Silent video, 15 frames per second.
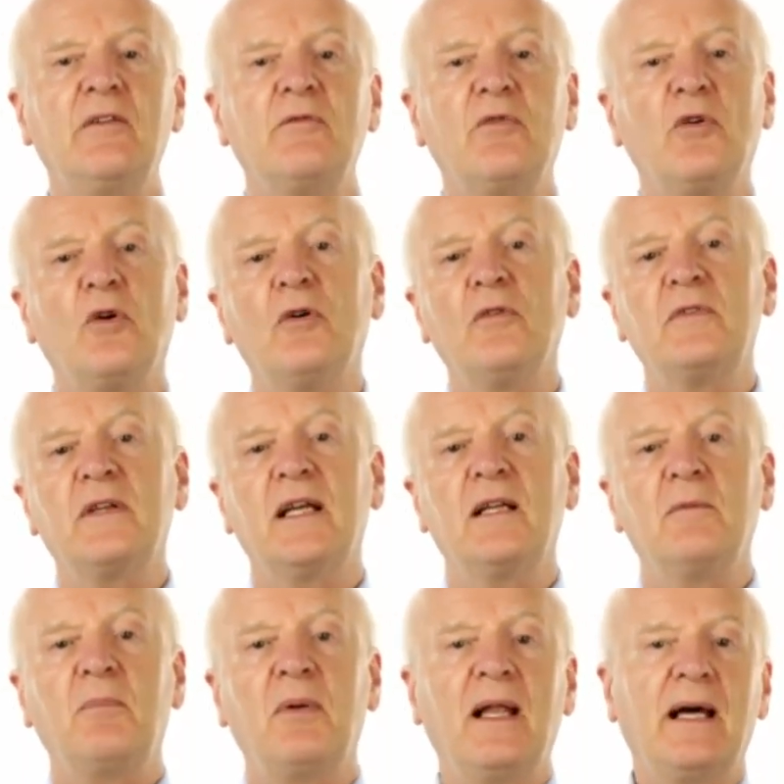involved
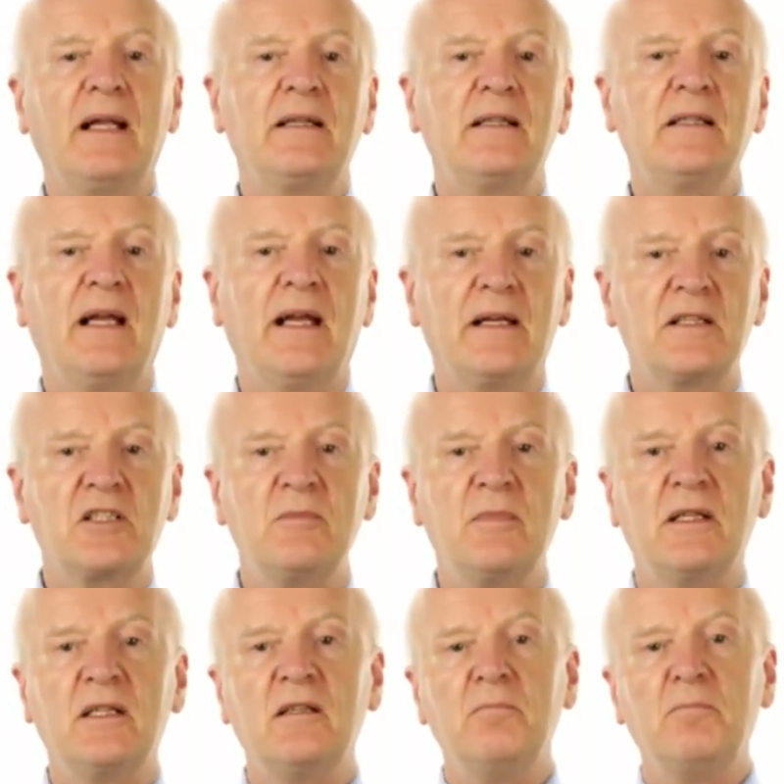in planning,
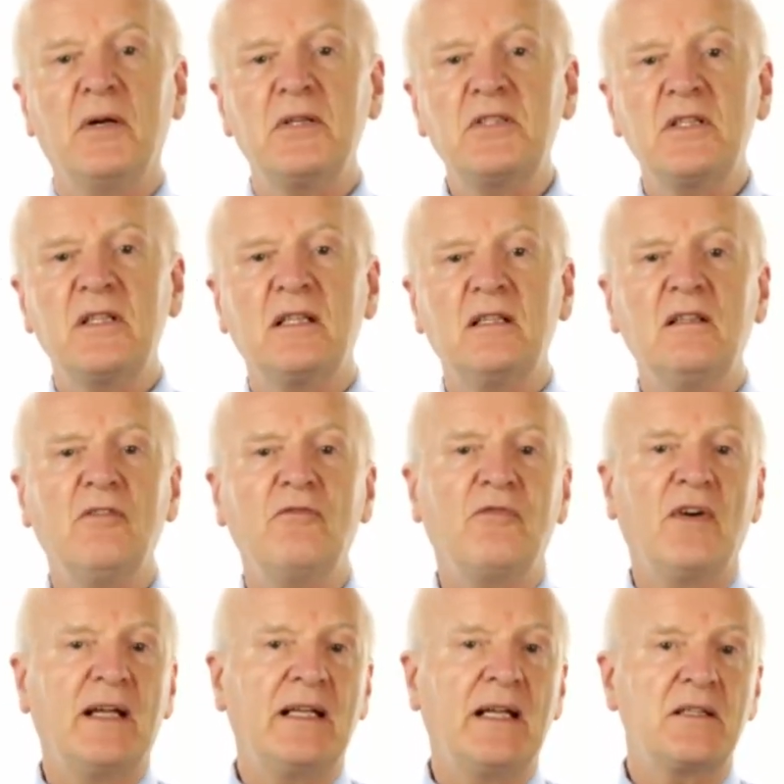estimating, budgeting,
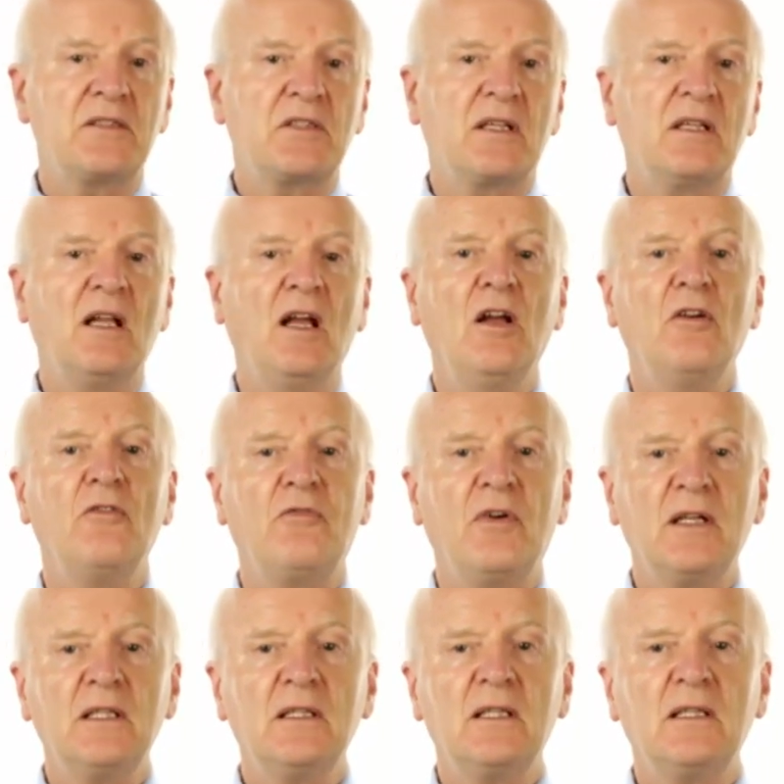financing,
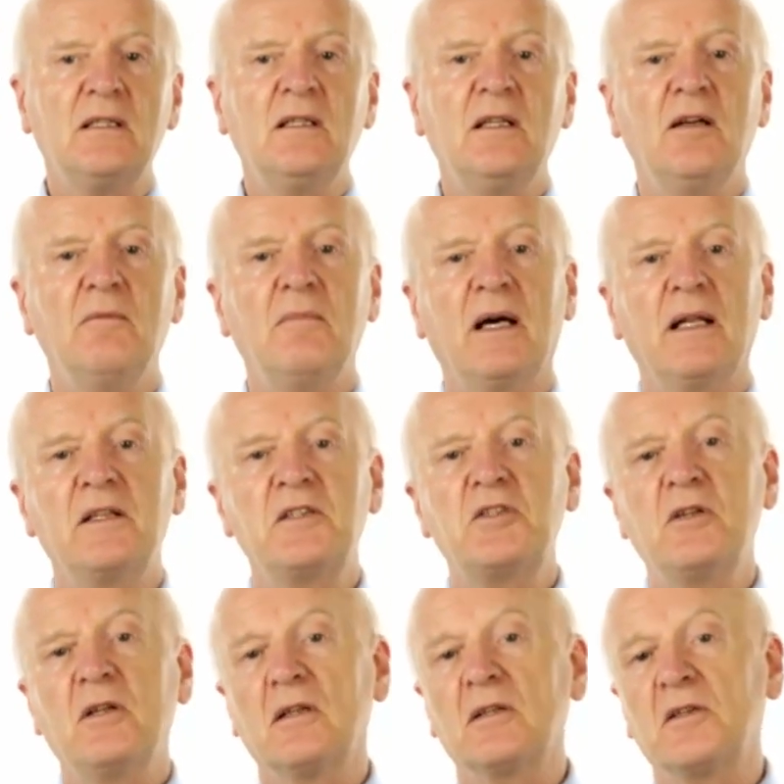funding,
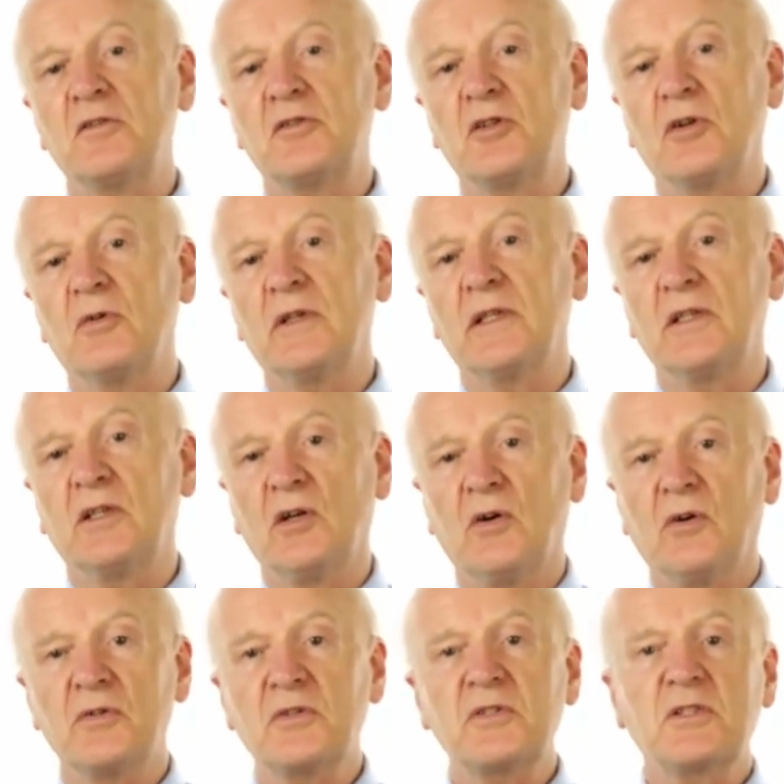managing and controlling
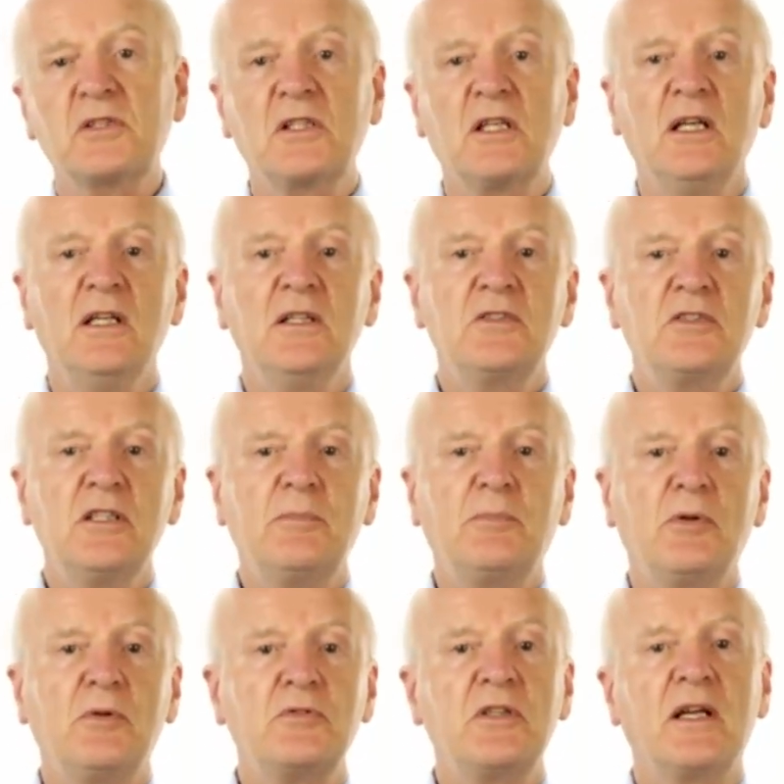costs so
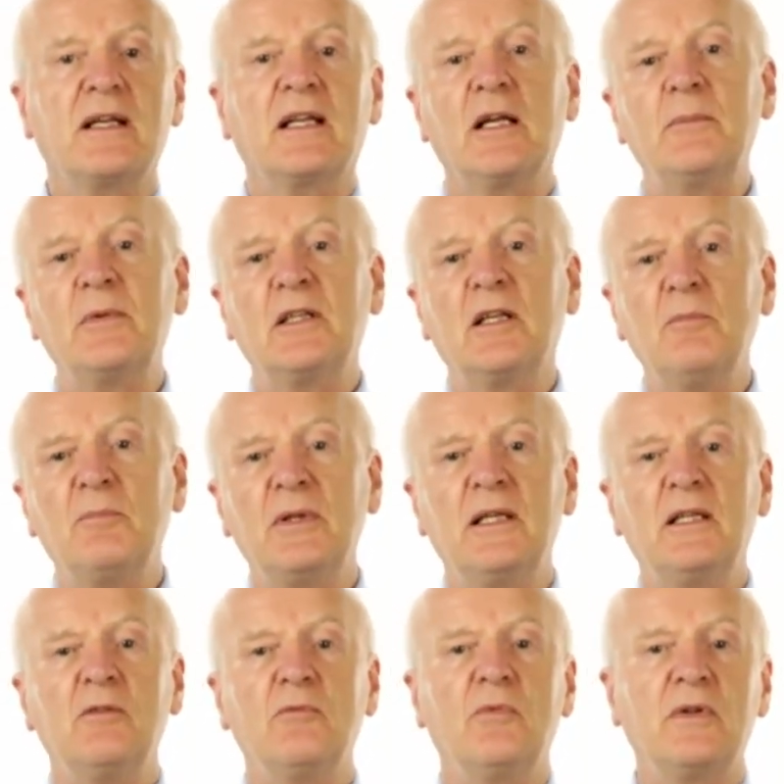the project can be
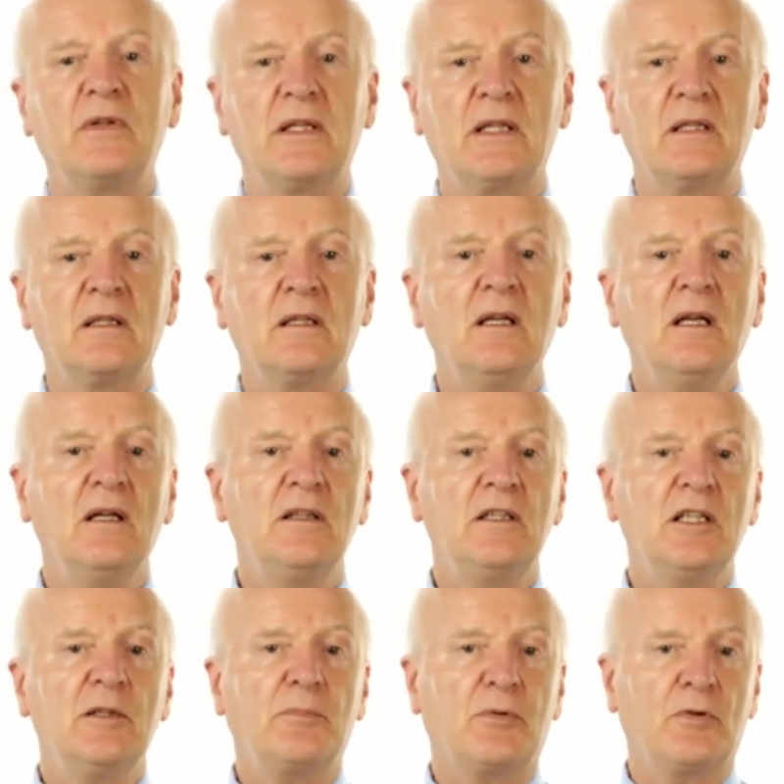completed within
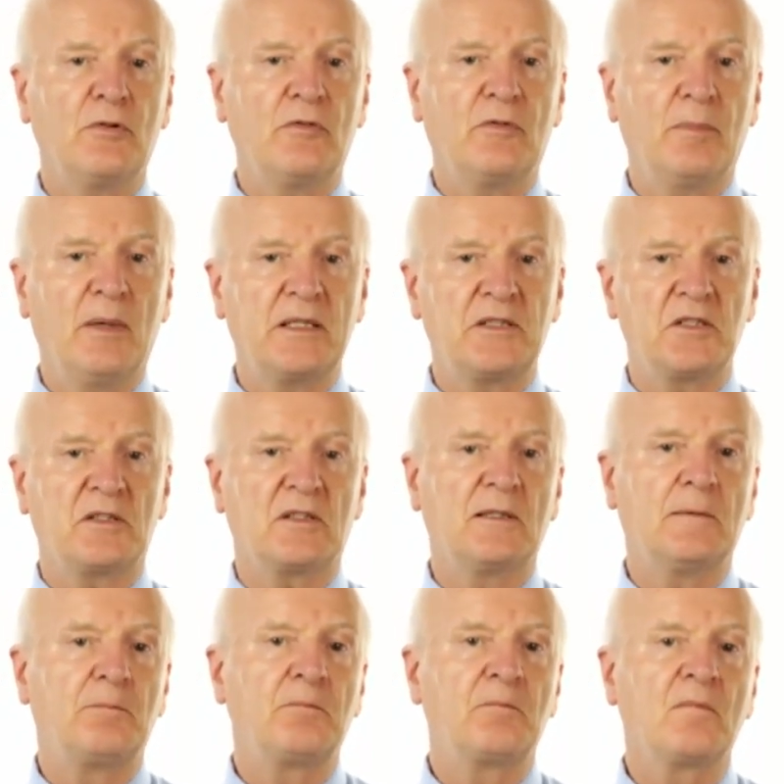the approved
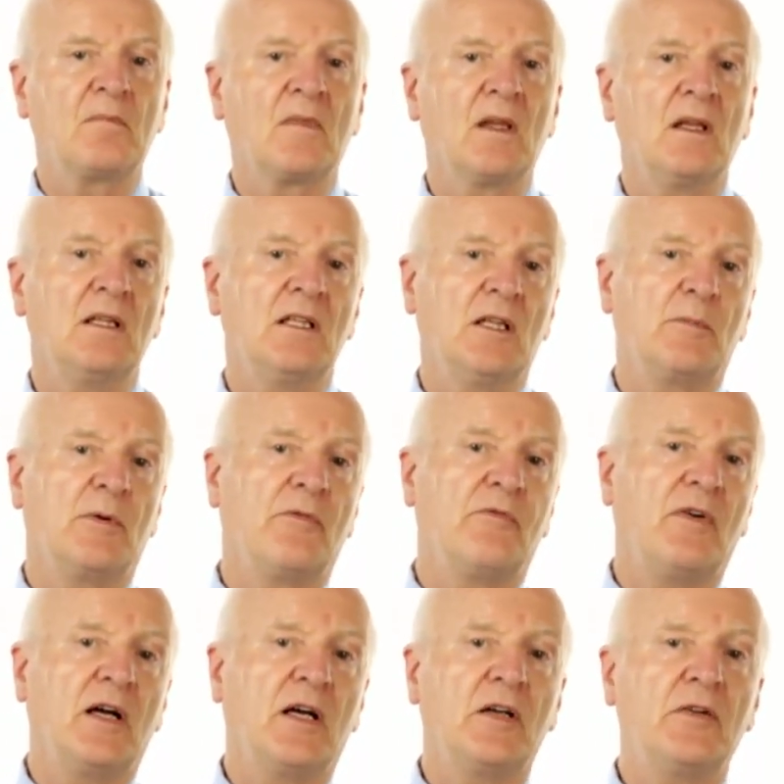budget.
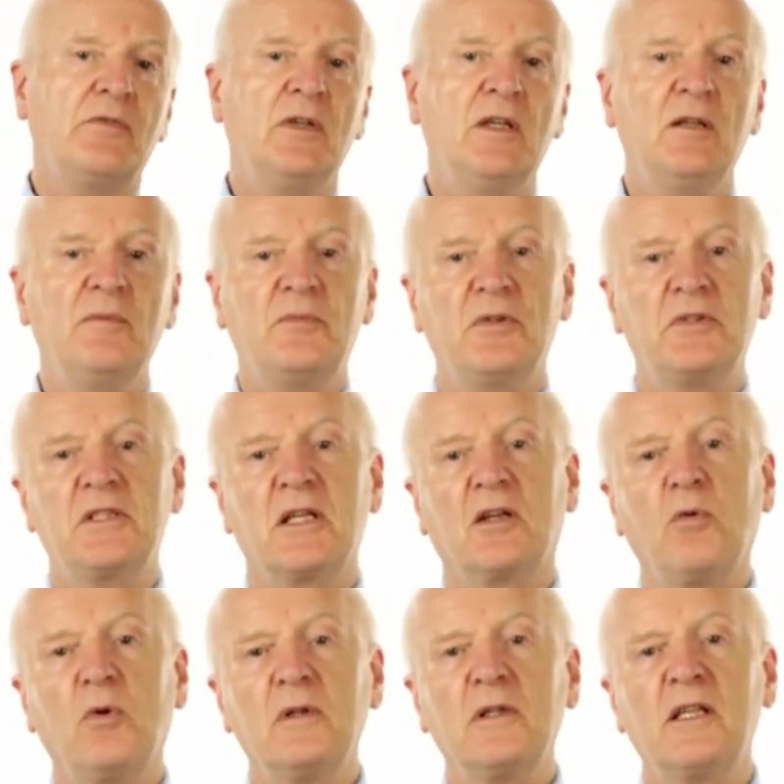Number 5,
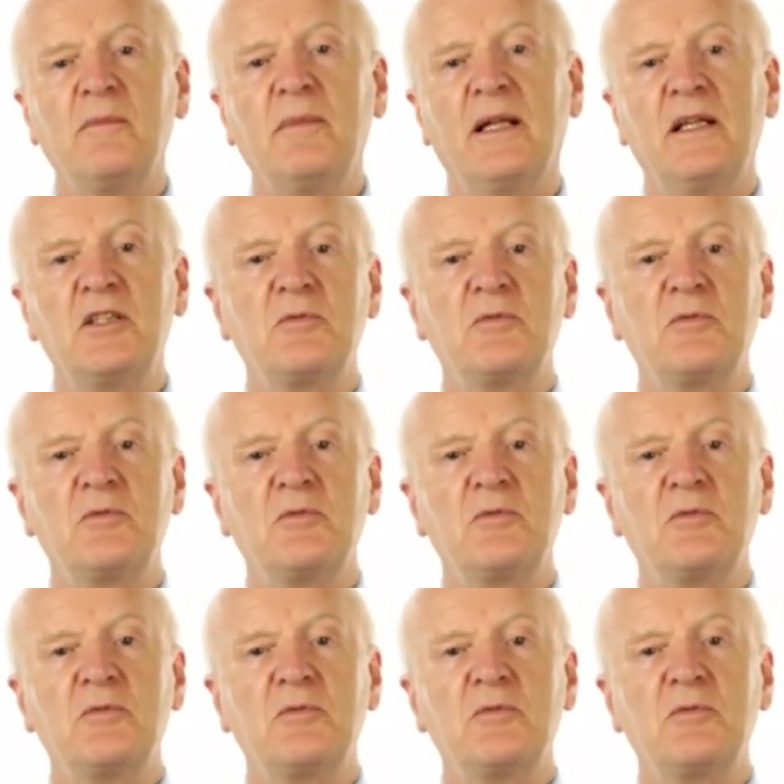project quality